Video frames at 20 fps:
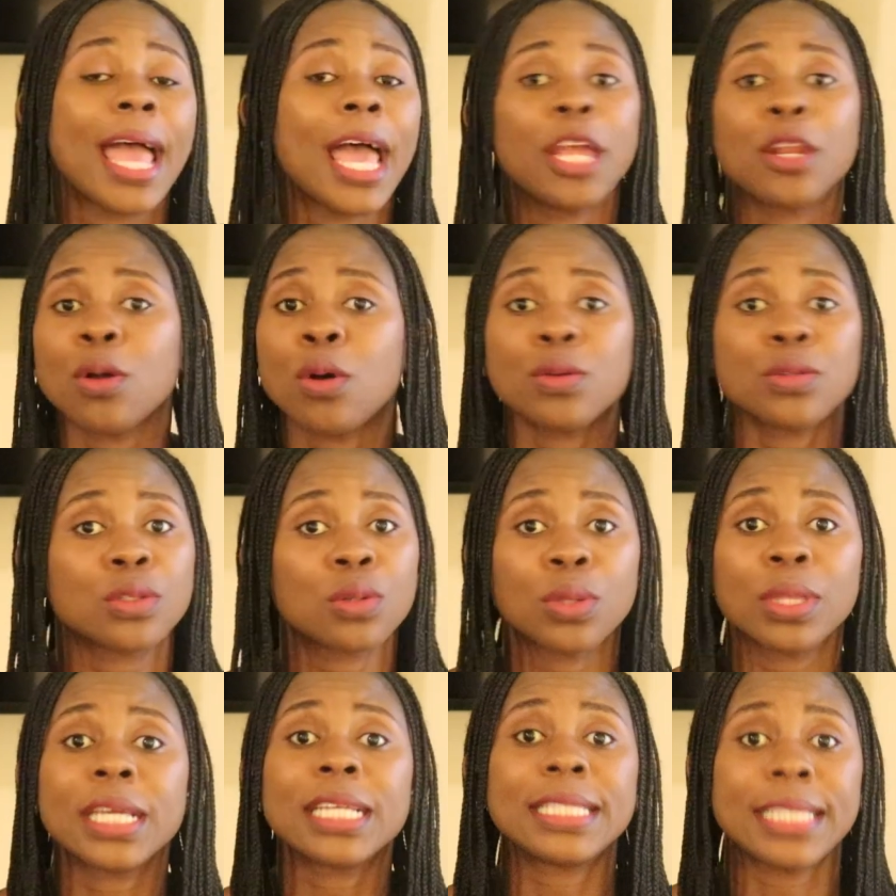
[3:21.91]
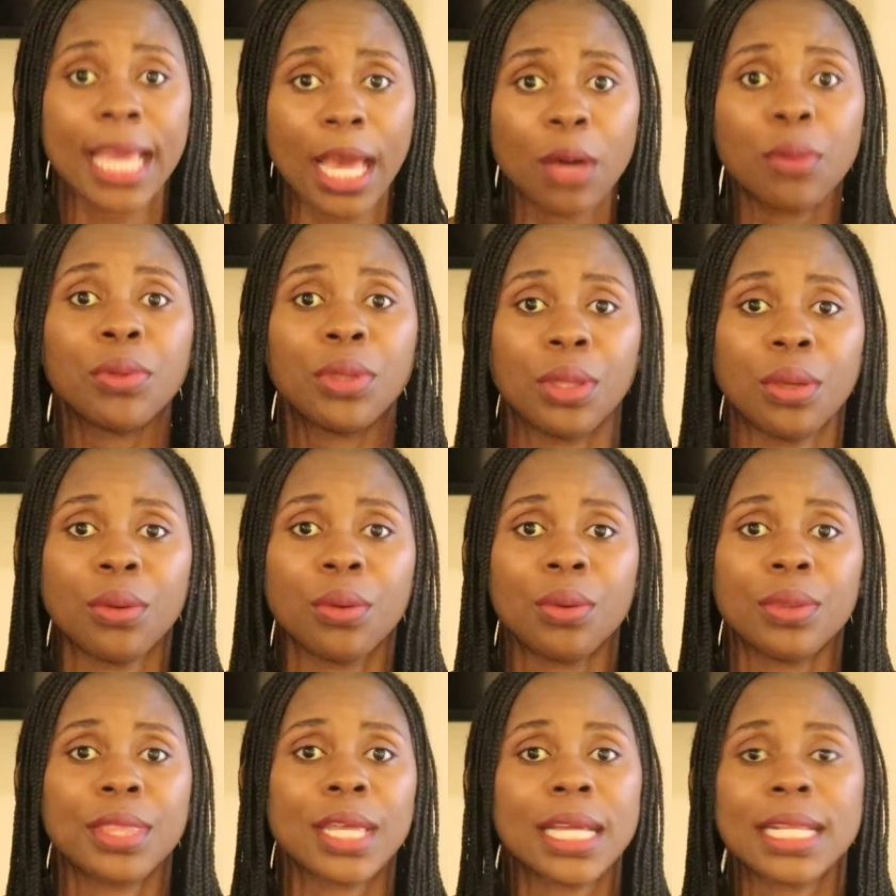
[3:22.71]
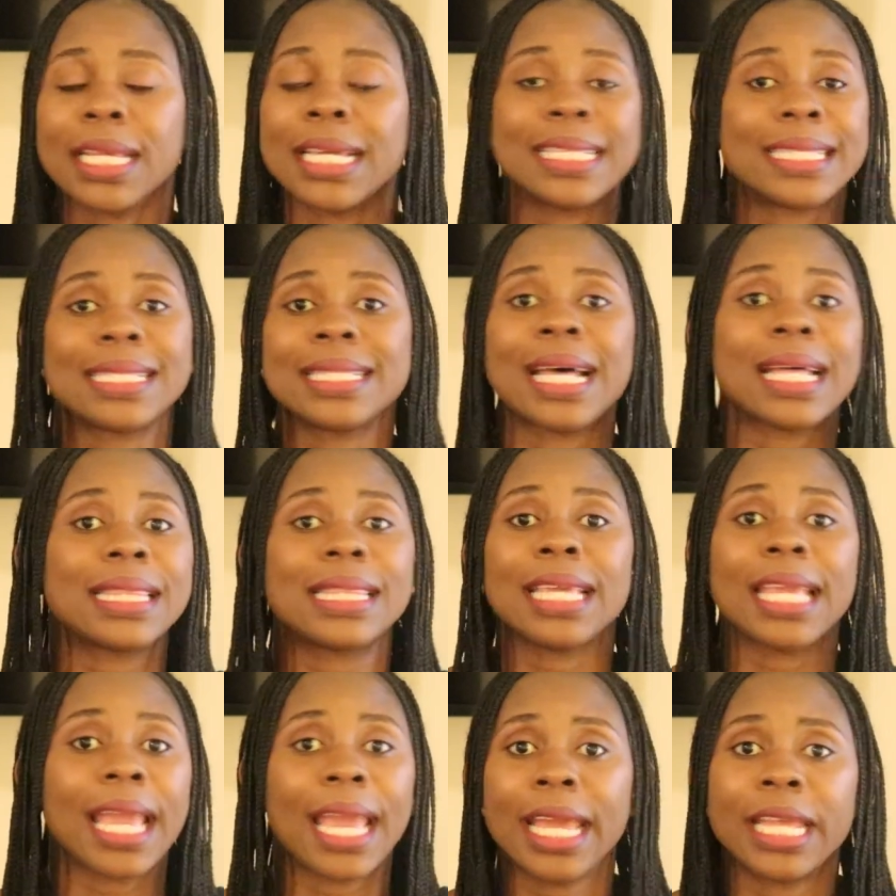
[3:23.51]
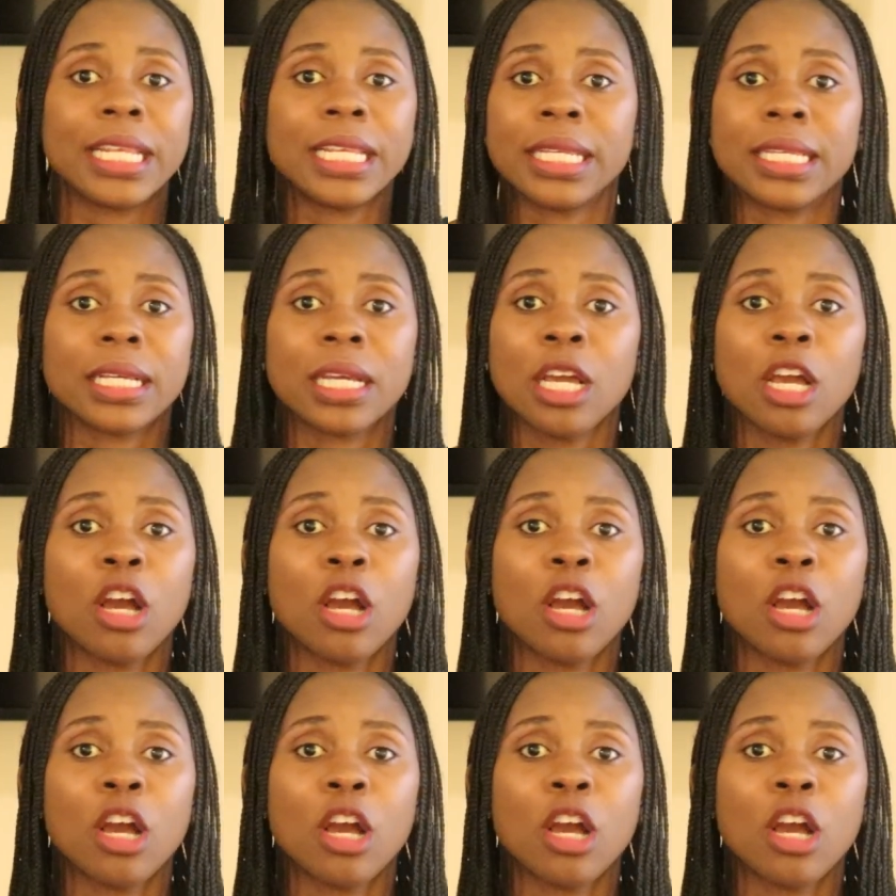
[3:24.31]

And also they tell you that it's not the end